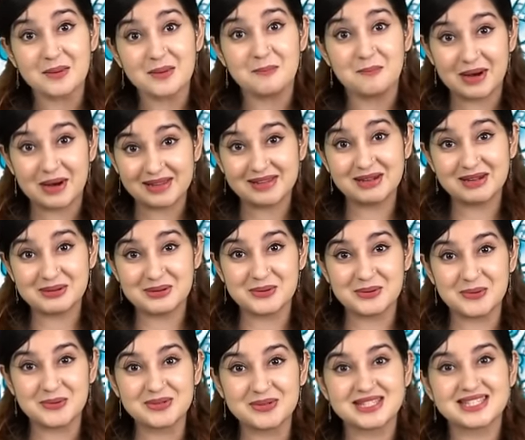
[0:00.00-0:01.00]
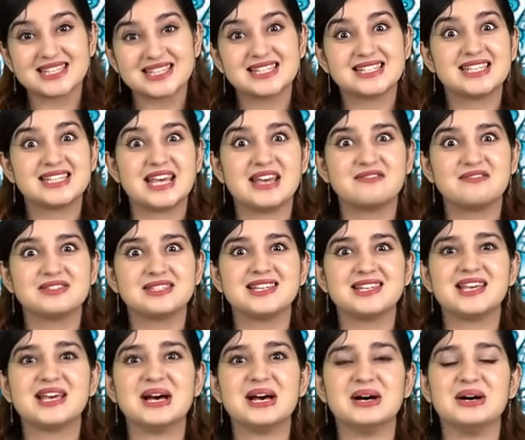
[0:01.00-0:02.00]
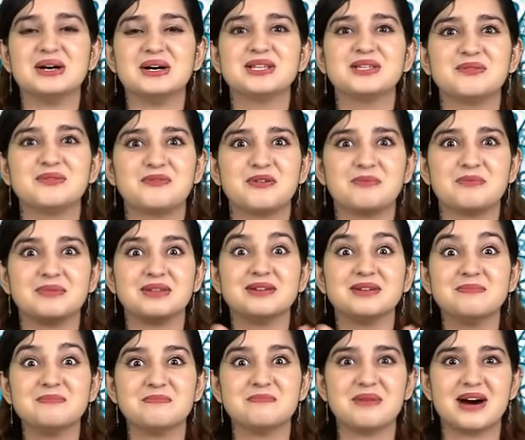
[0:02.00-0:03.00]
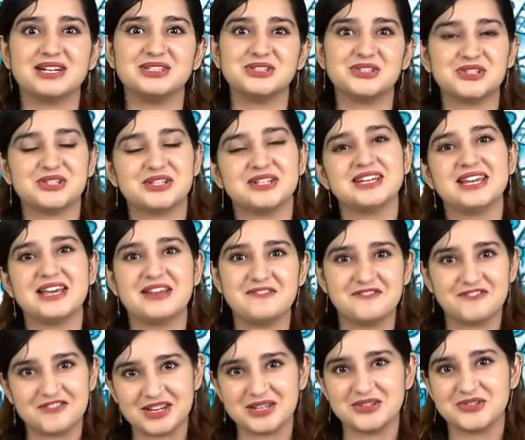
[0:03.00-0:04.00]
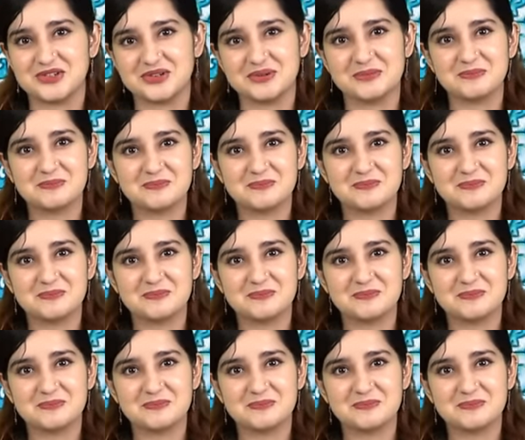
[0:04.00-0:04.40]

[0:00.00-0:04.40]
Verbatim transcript: Mother Goose saves the Earth from the Martian invasion.